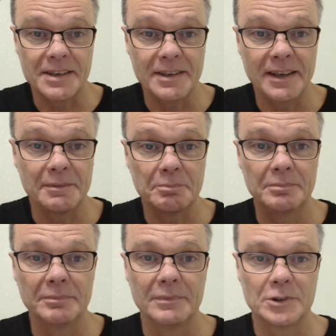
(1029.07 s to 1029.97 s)

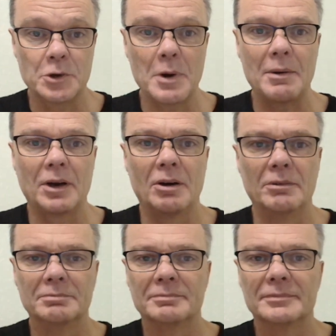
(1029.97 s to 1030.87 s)
2-hour-long
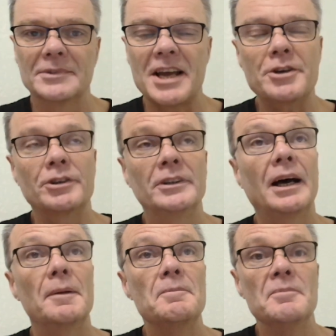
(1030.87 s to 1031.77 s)
session that